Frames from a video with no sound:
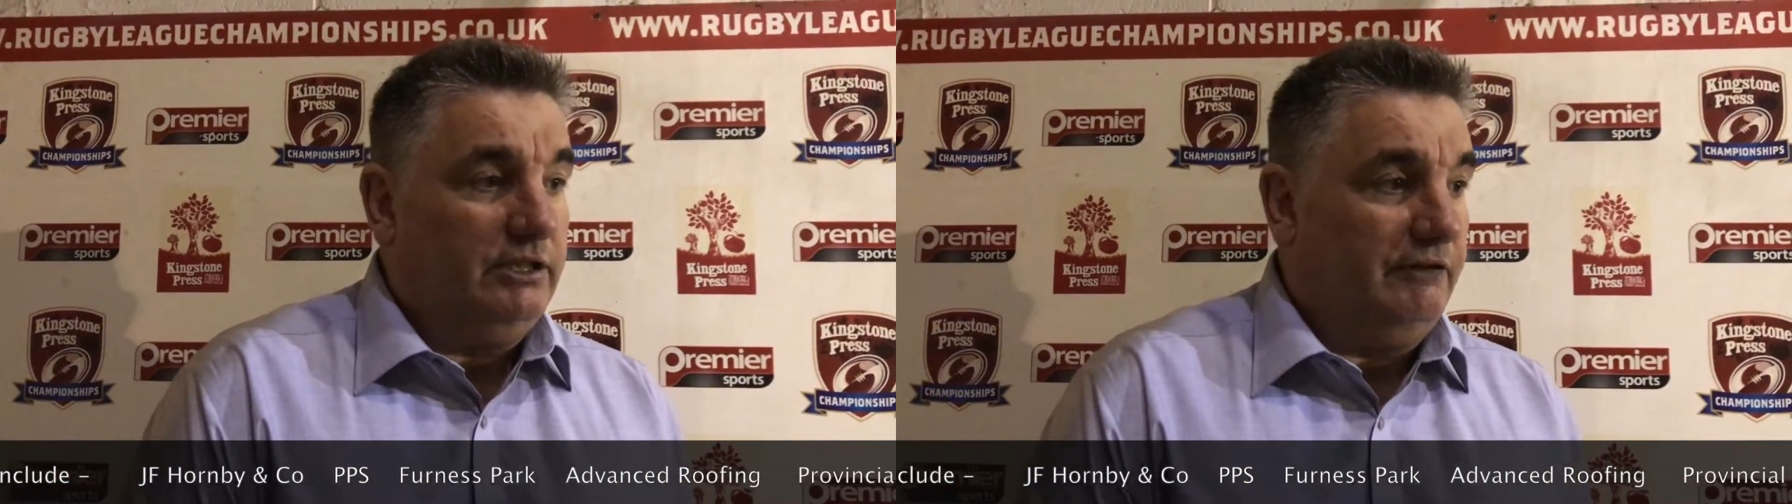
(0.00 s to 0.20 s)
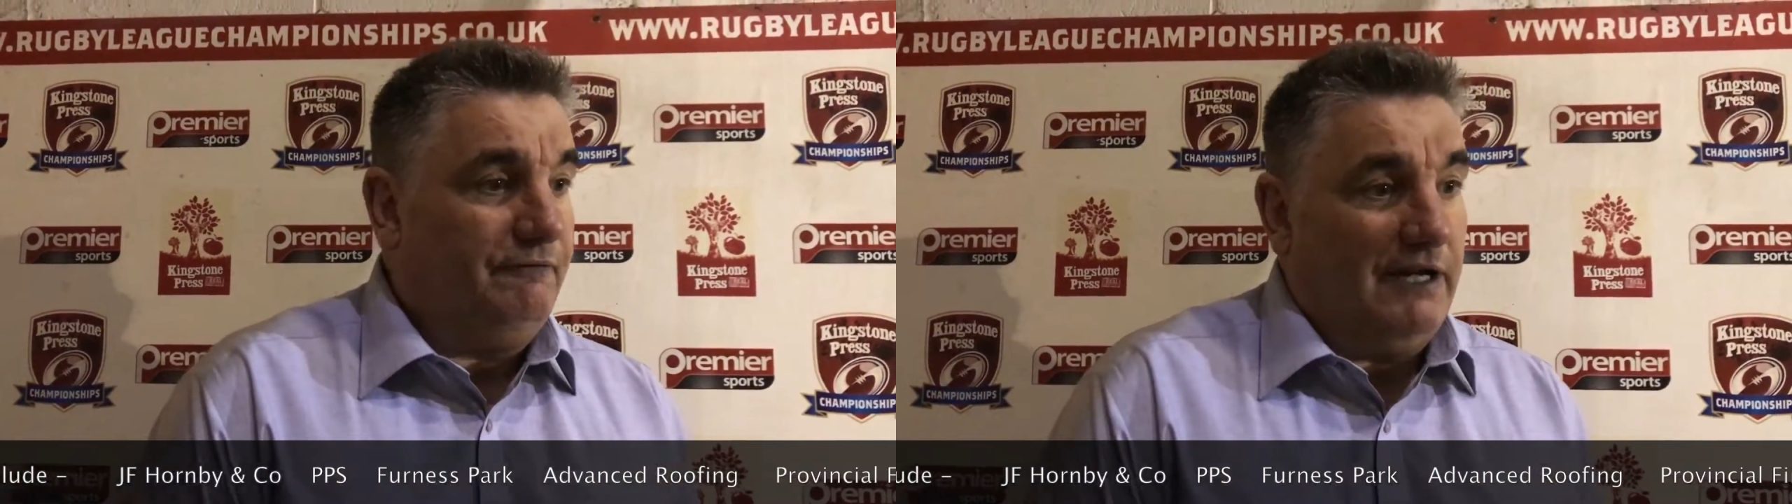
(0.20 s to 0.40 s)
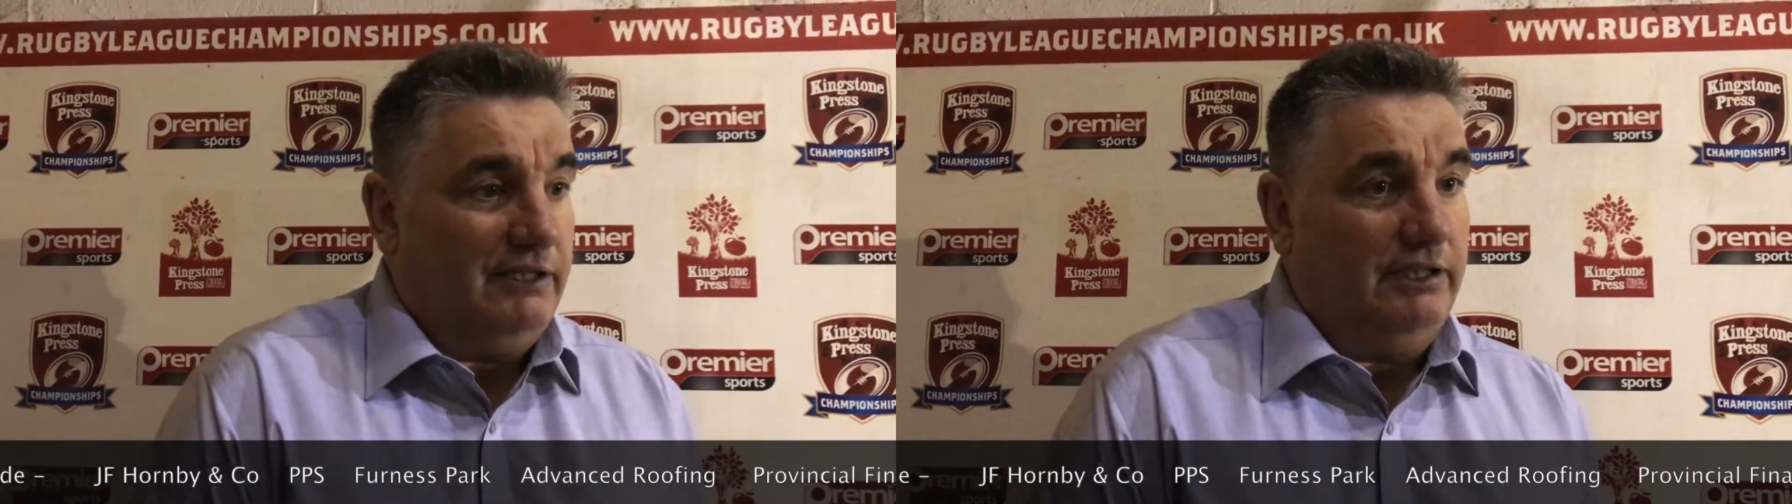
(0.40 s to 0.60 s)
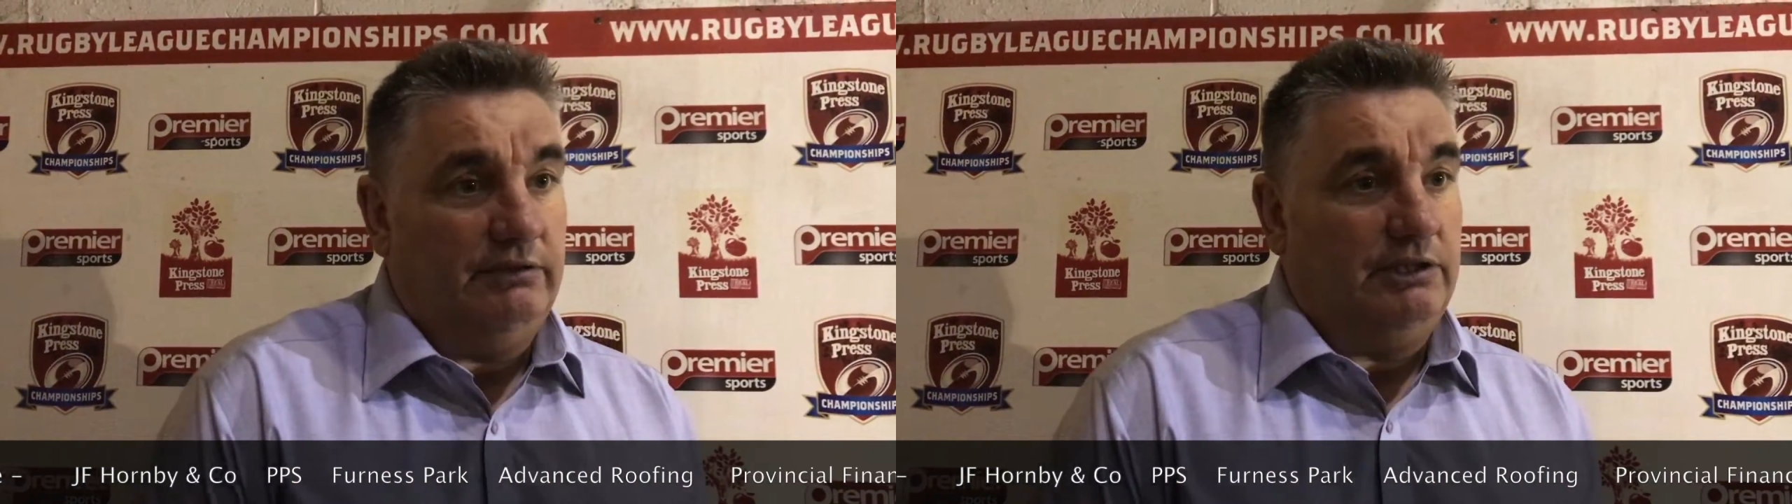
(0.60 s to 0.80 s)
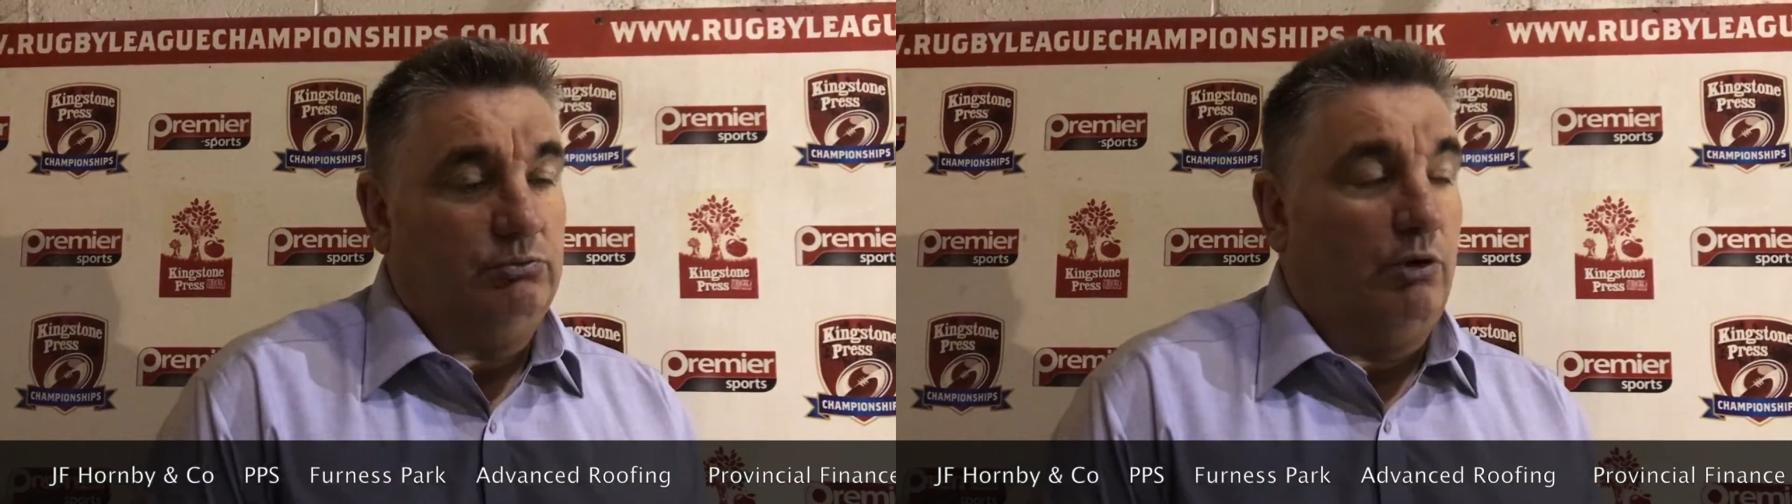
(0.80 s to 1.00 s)

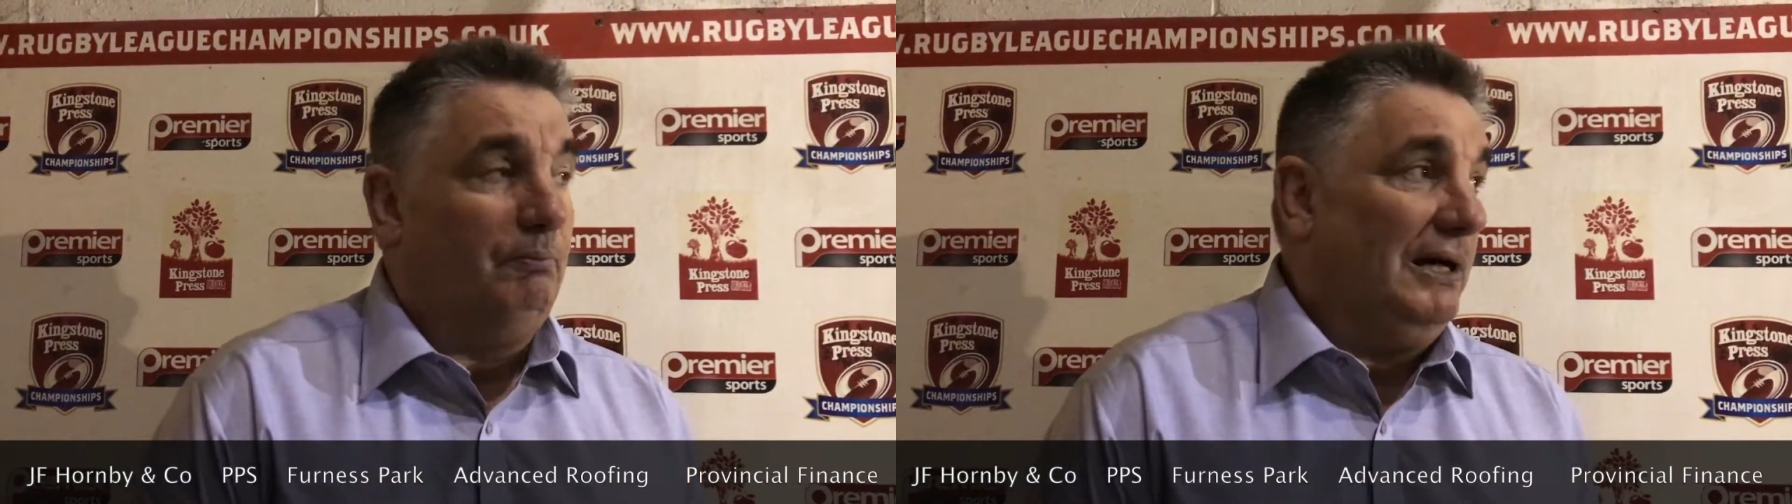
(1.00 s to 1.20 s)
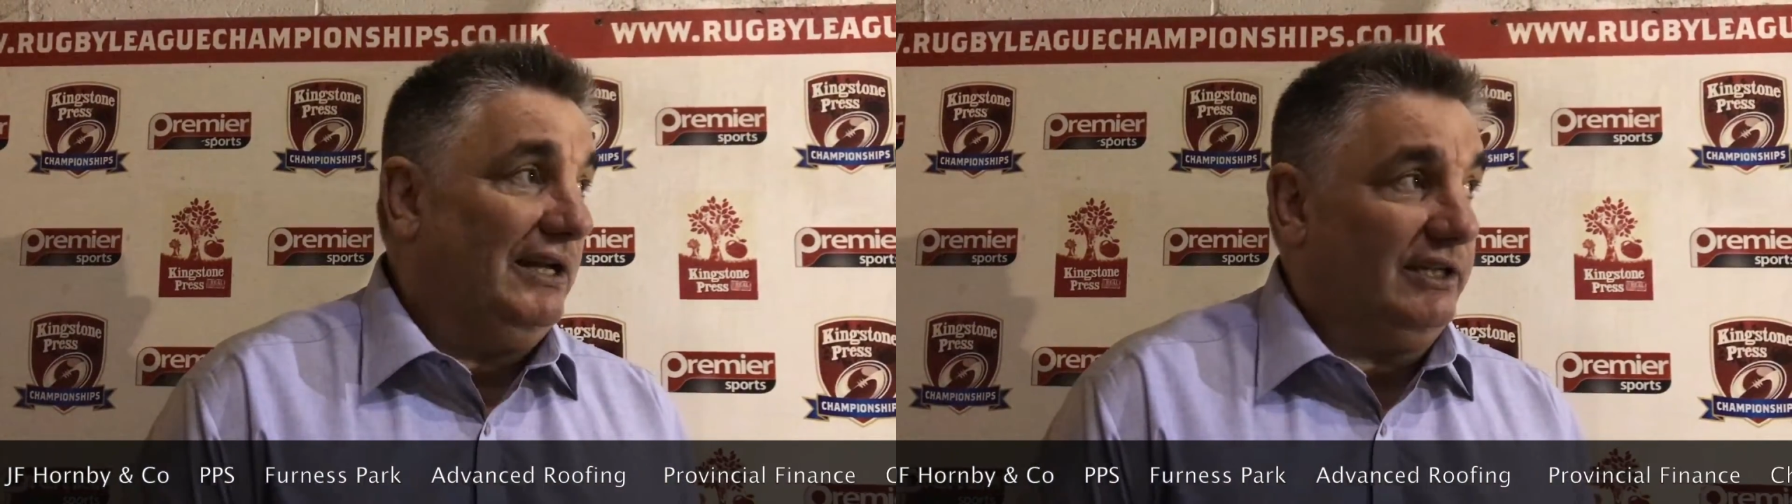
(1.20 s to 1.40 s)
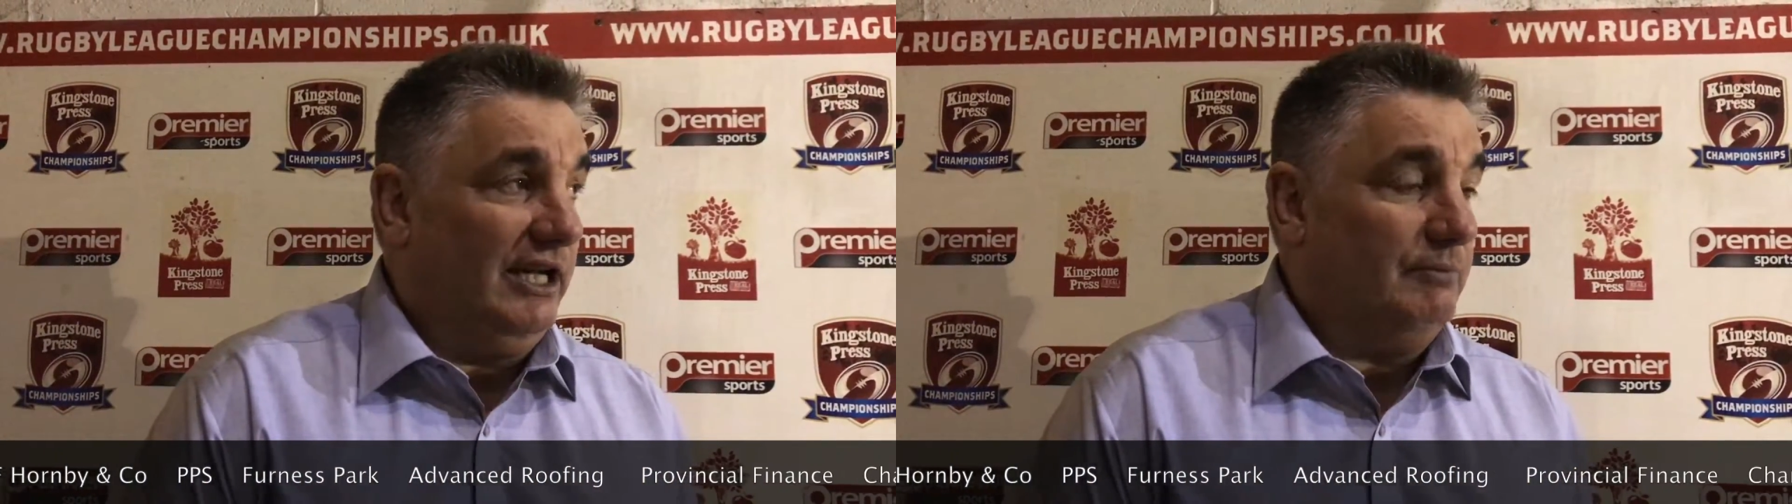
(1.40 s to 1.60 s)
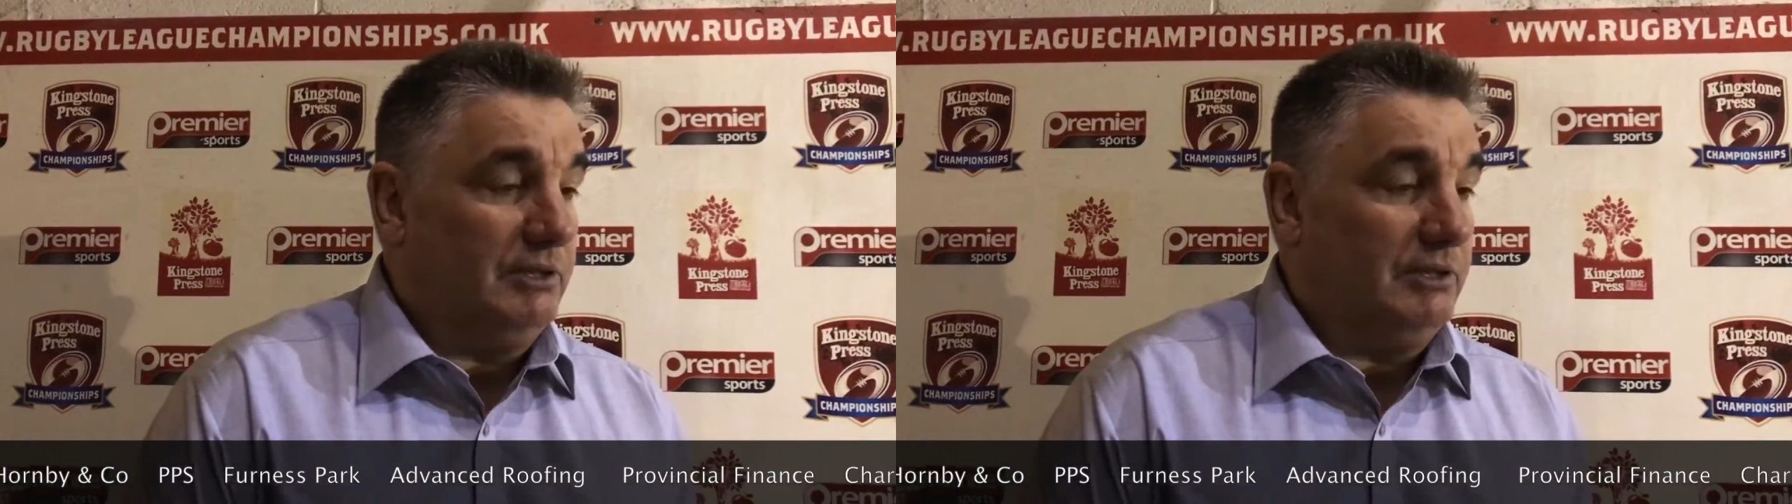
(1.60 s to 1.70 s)
Defending is one part of the game,